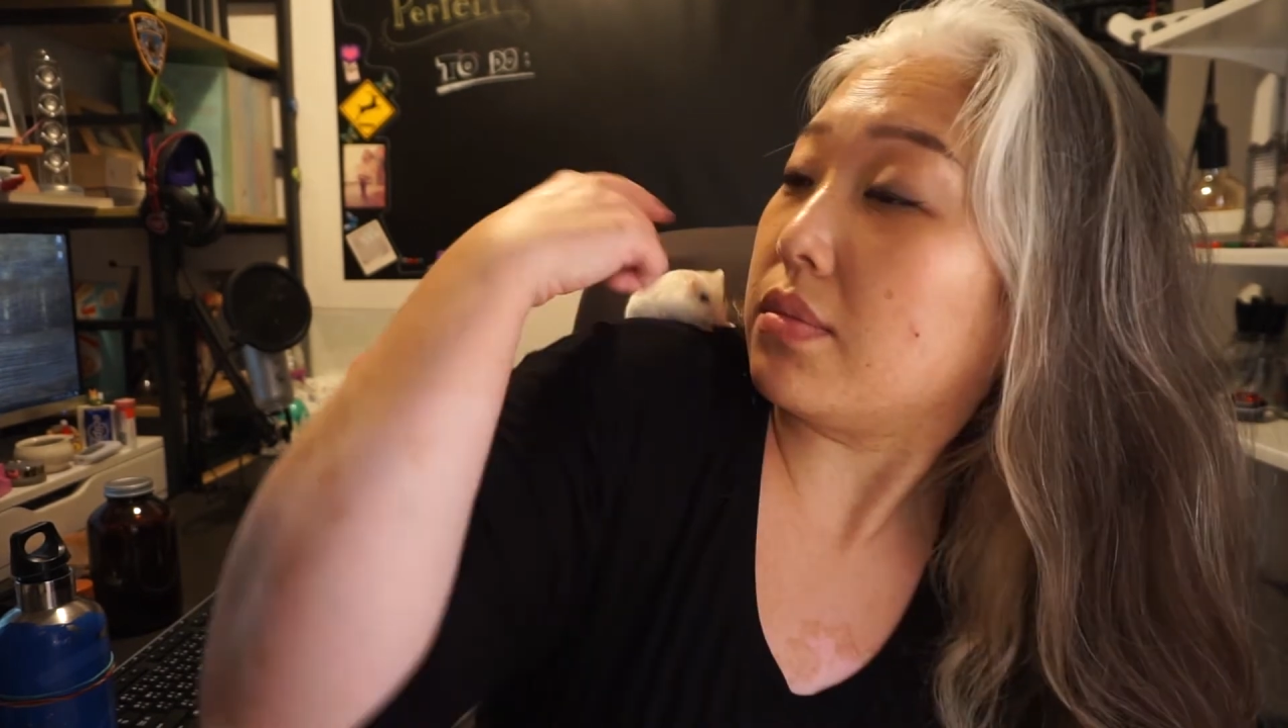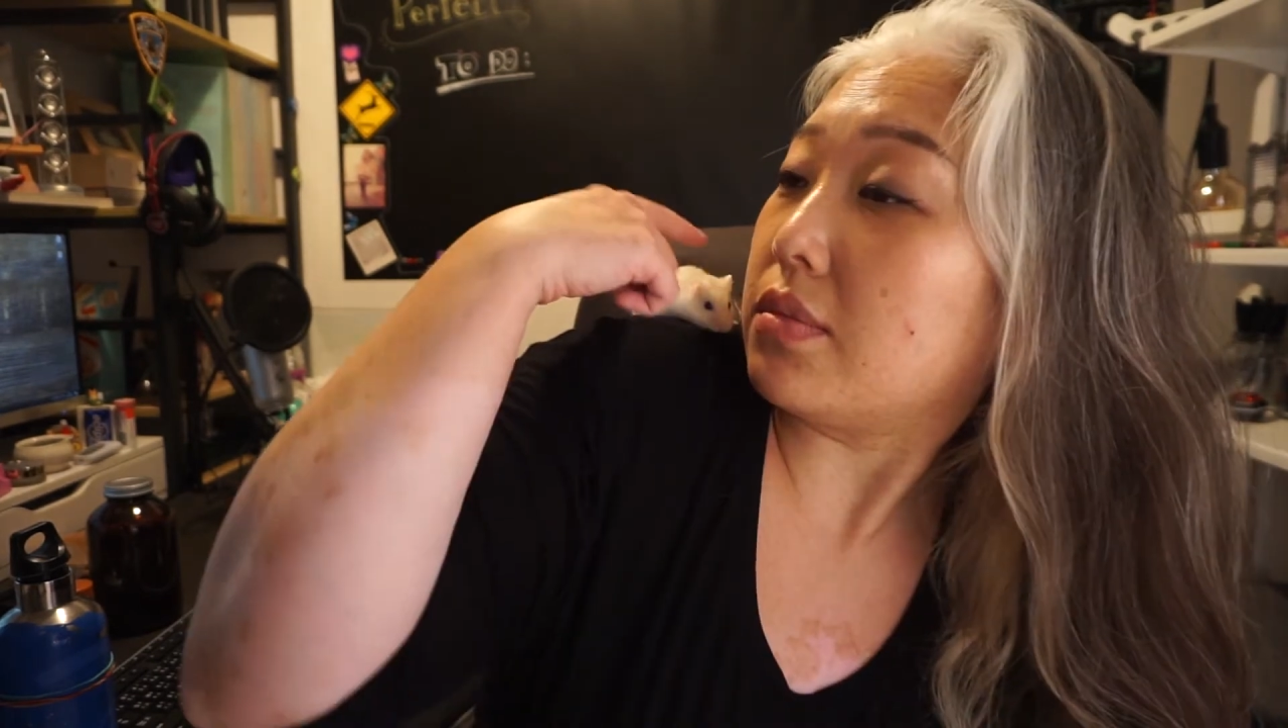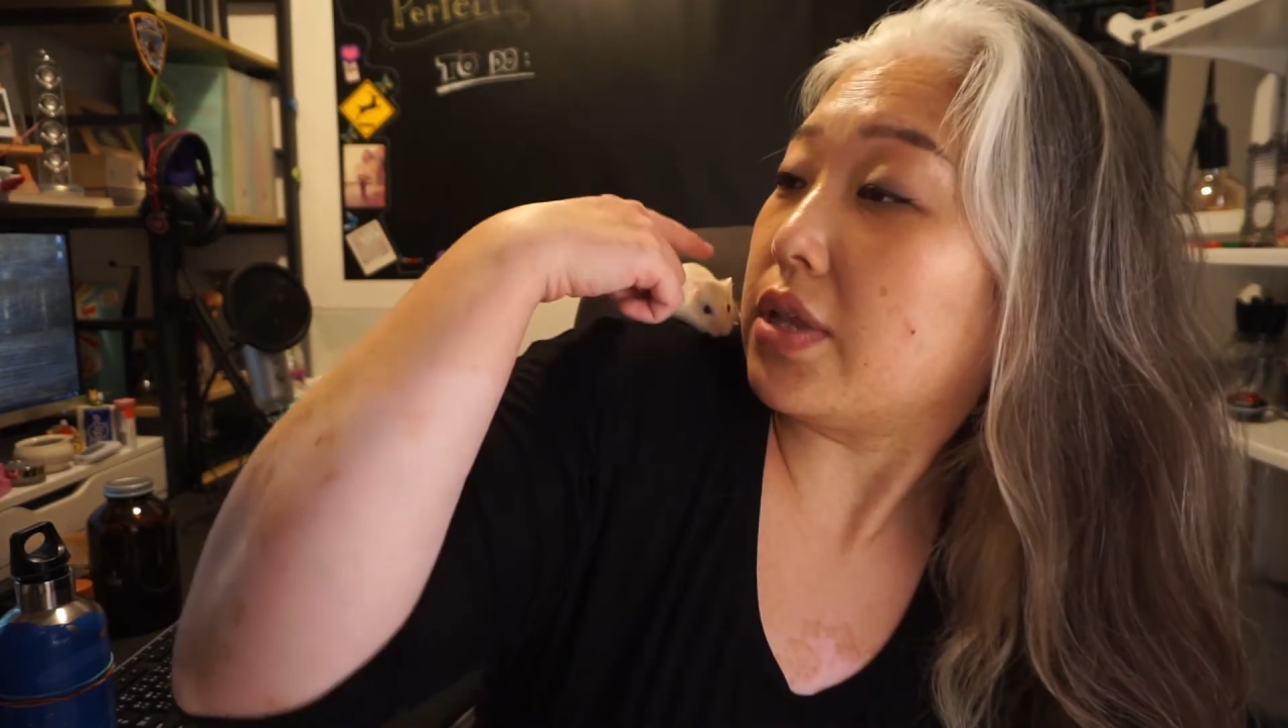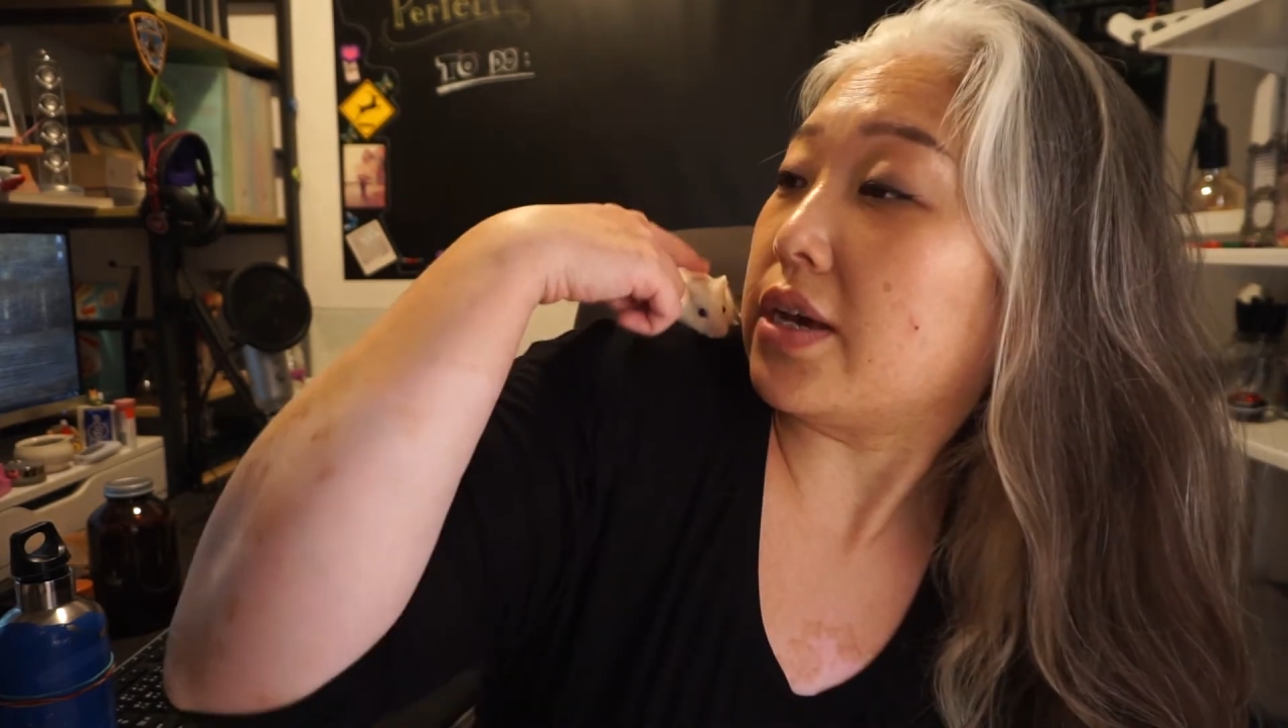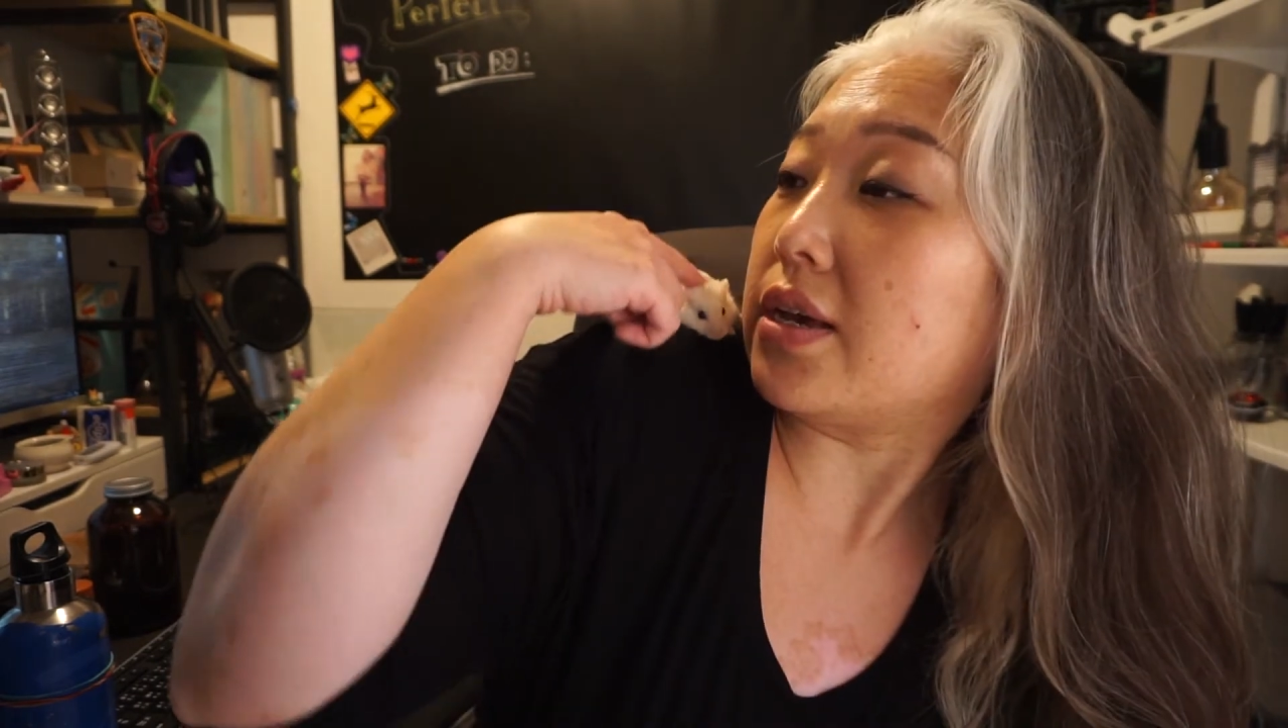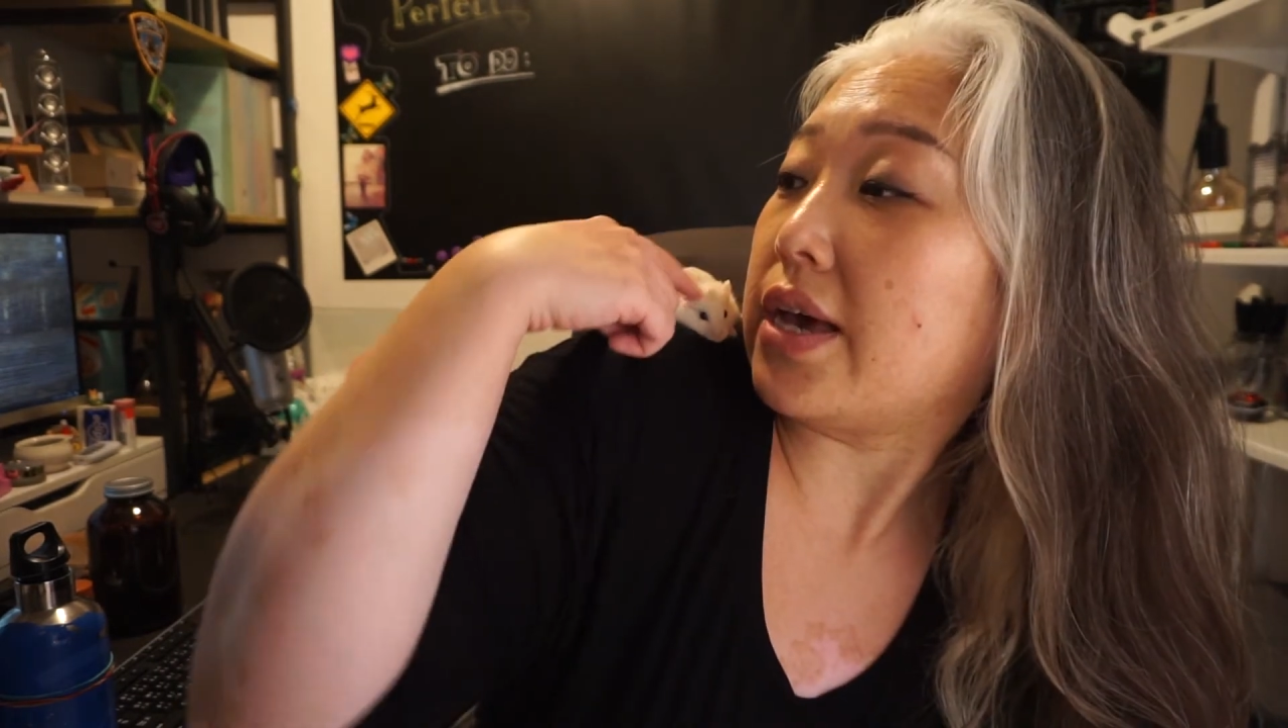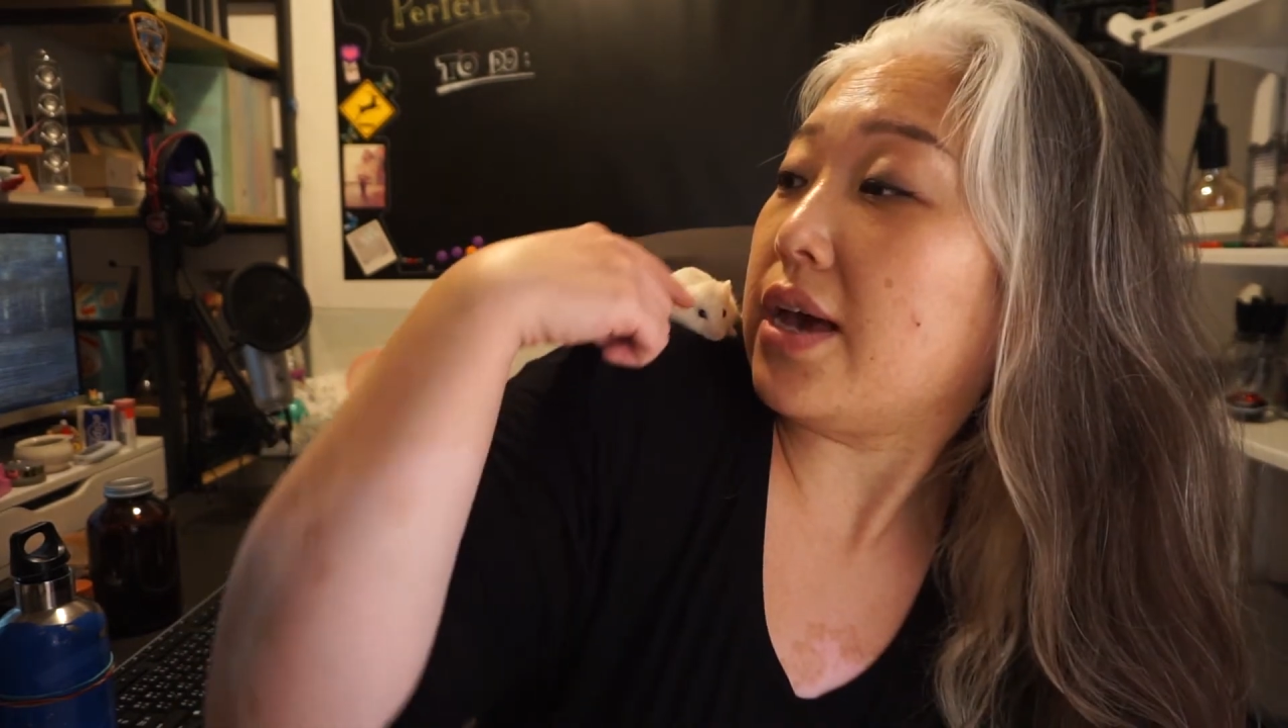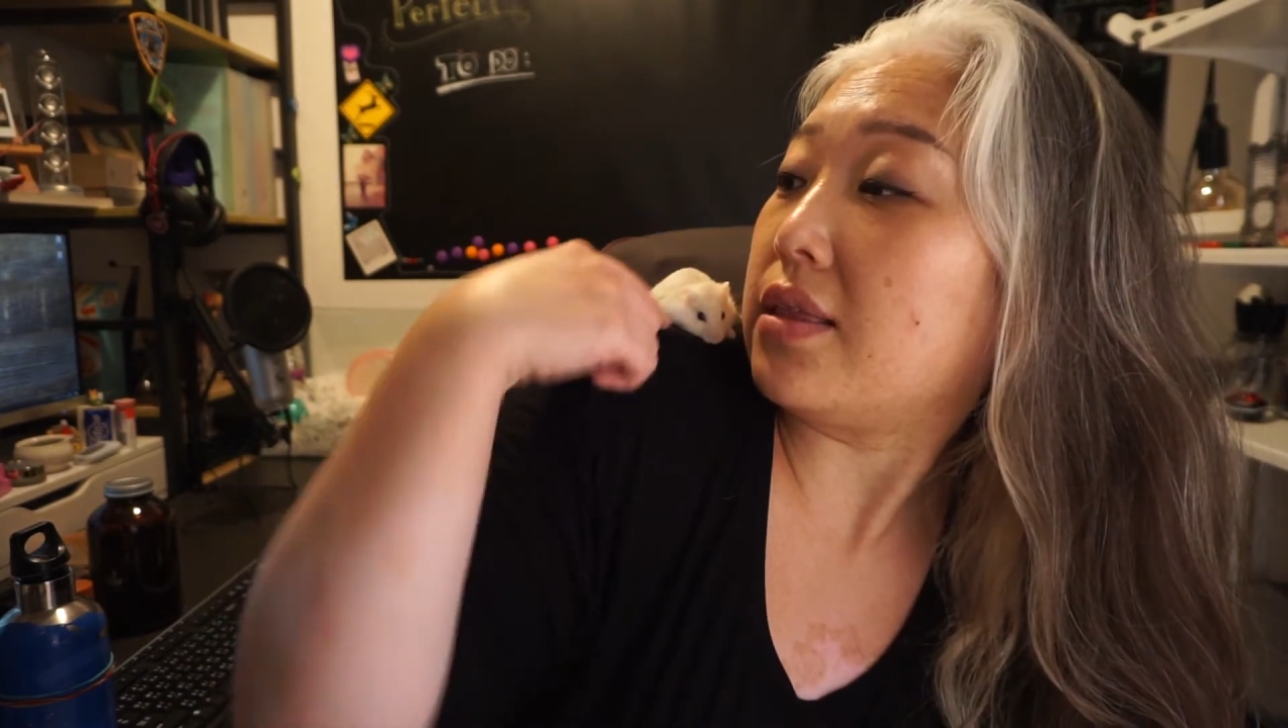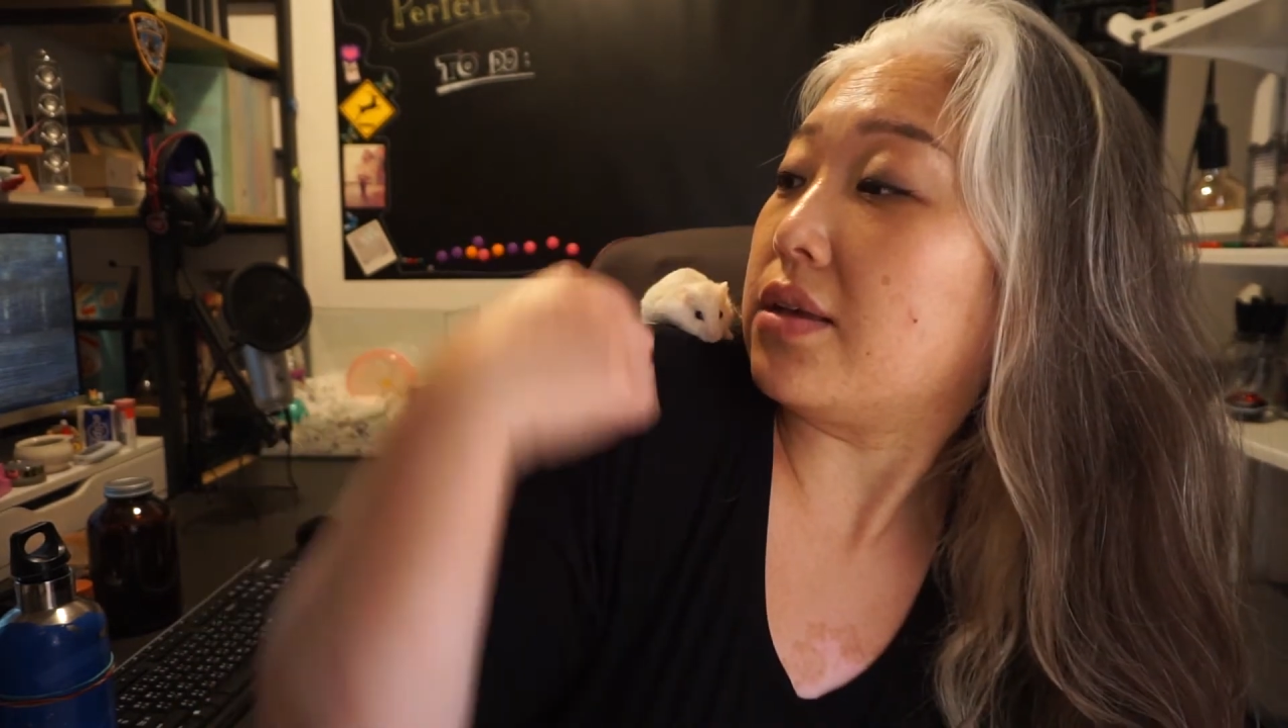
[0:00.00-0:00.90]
like cat